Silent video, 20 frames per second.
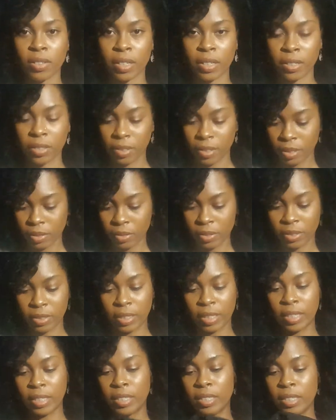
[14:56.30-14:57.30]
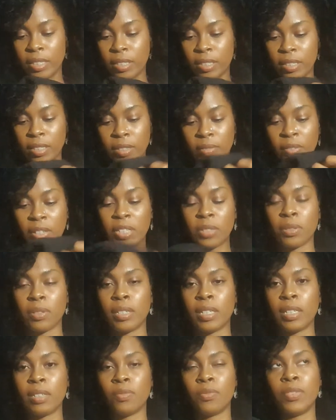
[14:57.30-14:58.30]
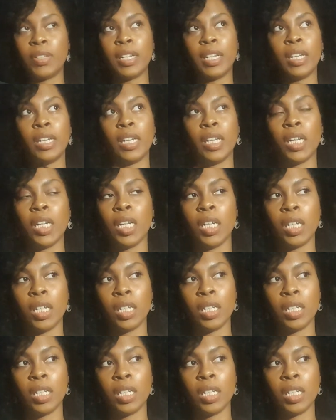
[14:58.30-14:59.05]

thing I got is these. These are in the